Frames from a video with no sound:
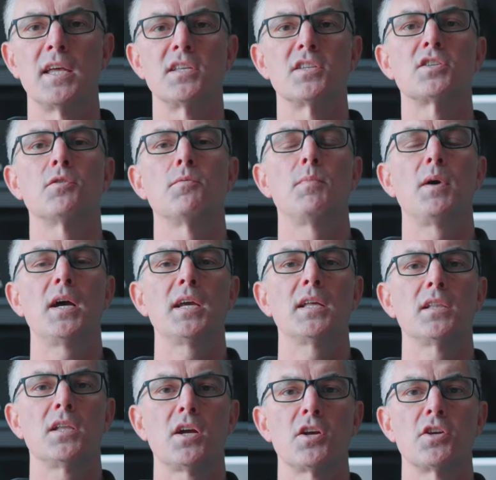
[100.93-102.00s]
And so by
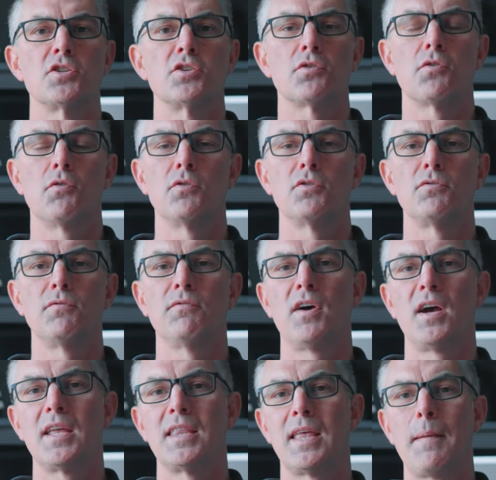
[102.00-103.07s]
and large, you're going to
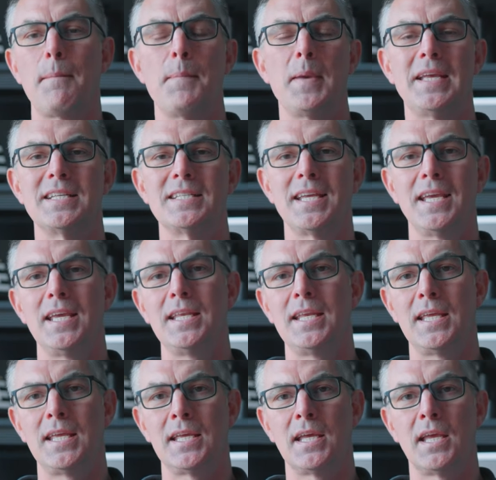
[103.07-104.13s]
find that
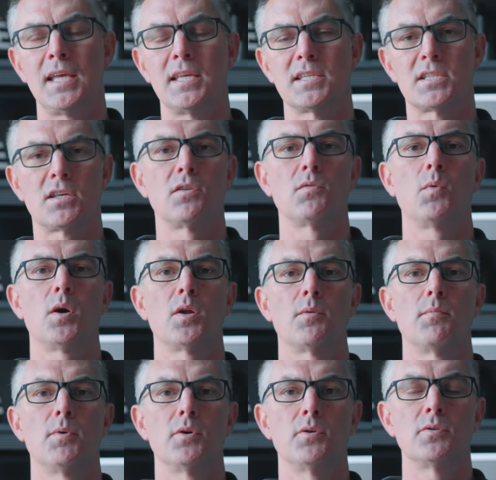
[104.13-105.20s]
maintaining a
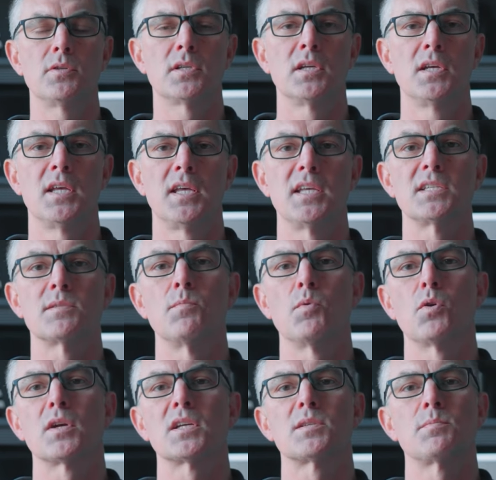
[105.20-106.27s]
saltwater boat is
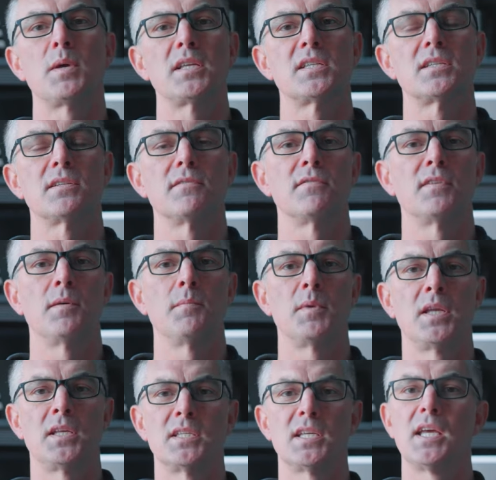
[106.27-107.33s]
more expensive than
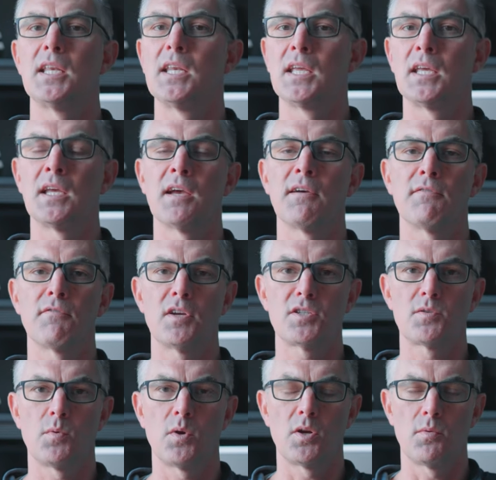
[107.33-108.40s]
maintaining a
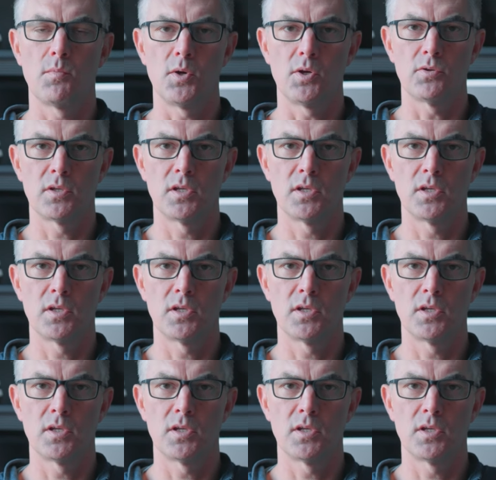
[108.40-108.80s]
freshwater boat.